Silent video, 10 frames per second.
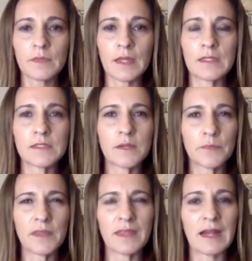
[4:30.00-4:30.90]
And
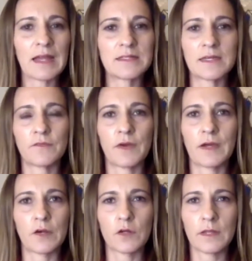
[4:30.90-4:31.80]
something that I
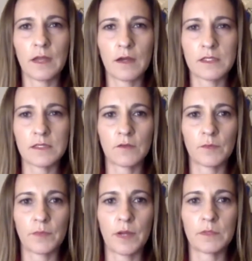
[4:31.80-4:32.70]
identified early on as a young
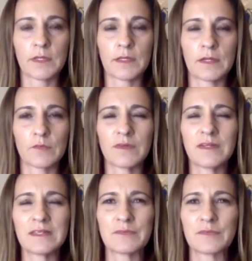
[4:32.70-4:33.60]
Republican that
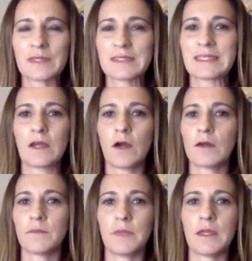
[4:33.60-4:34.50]
really, really gnawed
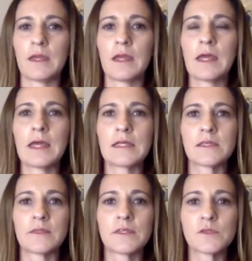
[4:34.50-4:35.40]
at me is
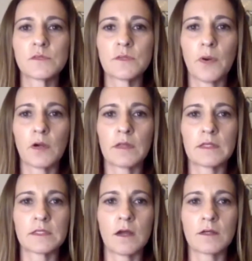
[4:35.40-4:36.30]
that this was a party that
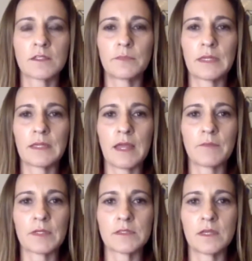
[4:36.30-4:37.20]
talked a big game
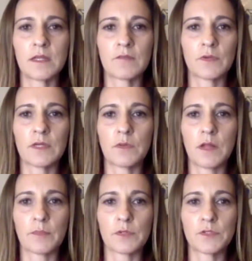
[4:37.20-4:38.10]
on standing for equal
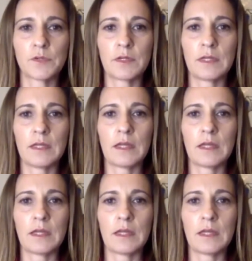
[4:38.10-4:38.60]
opportunity